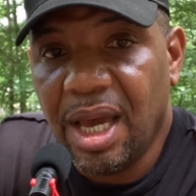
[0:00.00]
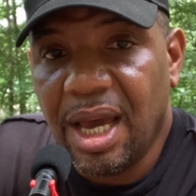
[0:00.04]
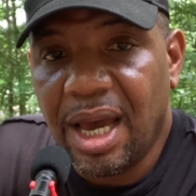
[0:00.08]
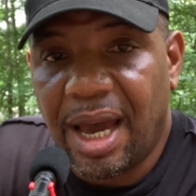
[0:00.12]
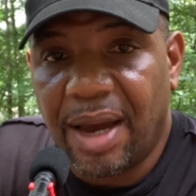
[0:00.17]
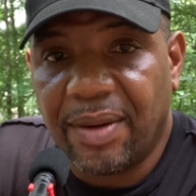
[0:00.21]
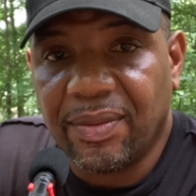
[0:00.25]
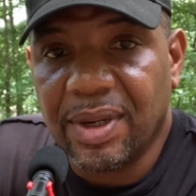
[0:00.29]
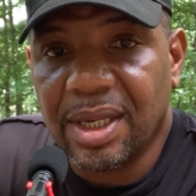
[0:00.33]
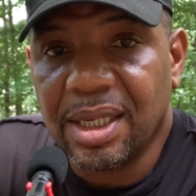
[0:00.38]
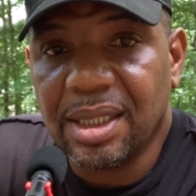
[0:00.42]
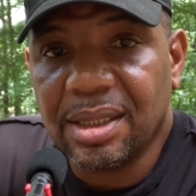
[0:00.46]
I
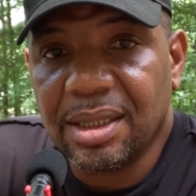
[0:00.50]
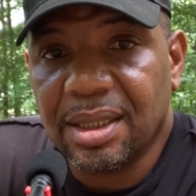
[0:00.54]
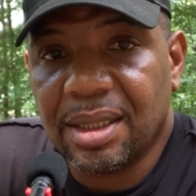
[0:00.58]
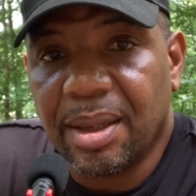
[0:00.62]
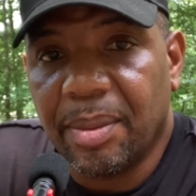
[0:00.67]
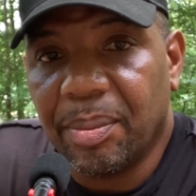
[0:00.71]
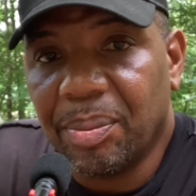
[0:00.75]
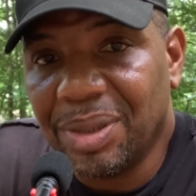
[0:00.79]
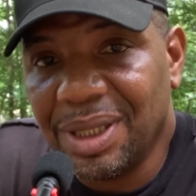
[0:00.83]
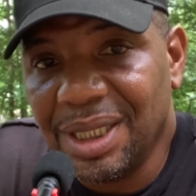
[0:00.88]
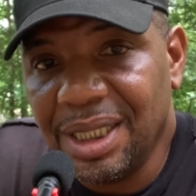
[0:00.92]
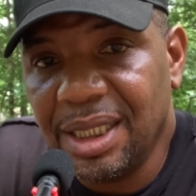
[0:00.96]
wanted to
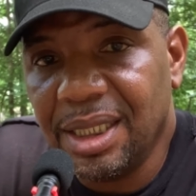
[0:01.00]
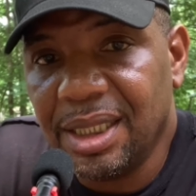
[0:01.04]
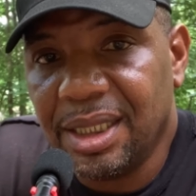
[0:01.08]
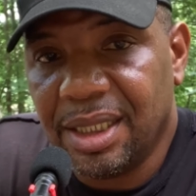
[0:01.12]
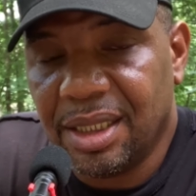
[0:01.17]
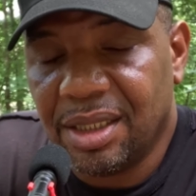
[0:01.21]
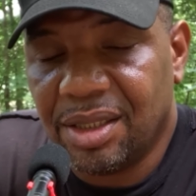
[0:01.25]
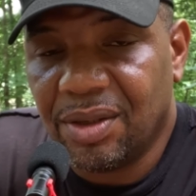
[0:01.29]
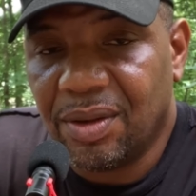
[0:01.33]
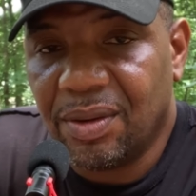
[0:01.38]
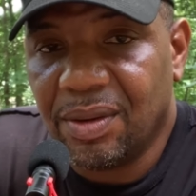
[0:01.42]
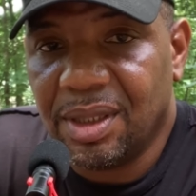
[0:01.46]
completely
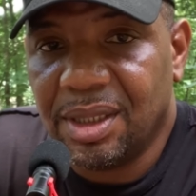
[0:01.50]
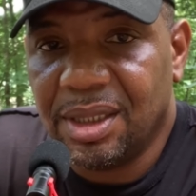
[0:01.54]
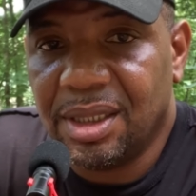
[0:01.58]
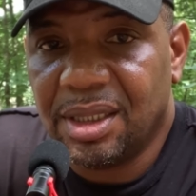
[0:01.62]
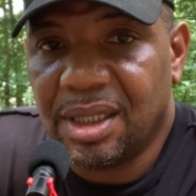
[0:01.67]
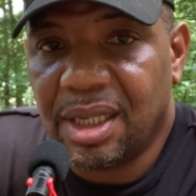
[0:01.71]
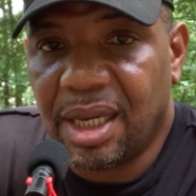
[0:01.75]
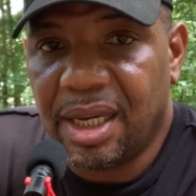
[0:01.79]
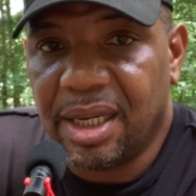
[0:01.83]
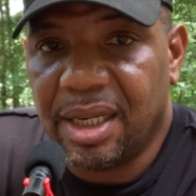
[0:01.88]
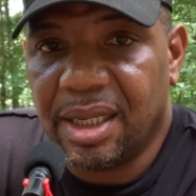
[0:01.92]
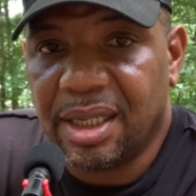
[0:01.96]
and totally
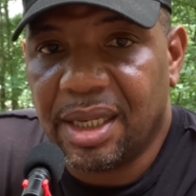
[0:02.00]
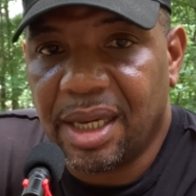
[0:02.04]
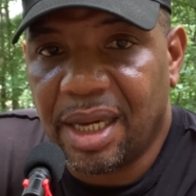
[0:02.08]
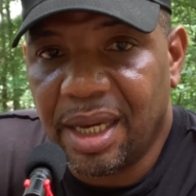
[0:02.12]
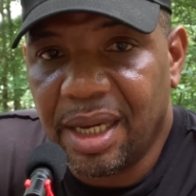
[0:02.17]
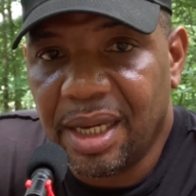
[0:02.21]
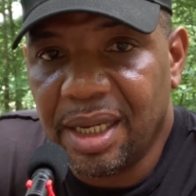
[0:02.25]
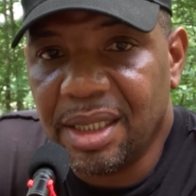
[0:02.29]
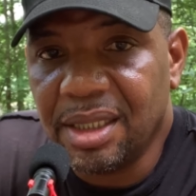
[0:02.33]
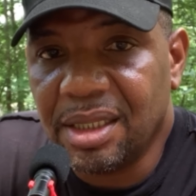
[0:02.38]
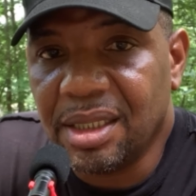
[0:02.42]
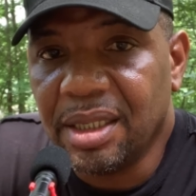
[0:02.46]
stay
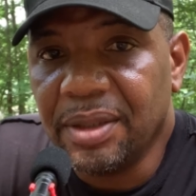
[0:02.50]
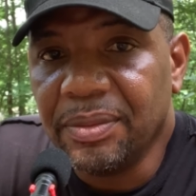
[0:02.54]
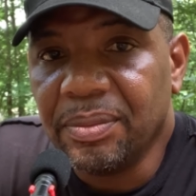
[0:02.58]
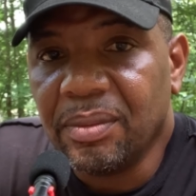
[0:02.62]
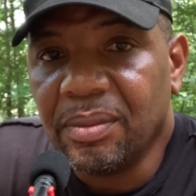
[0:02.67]
engaged,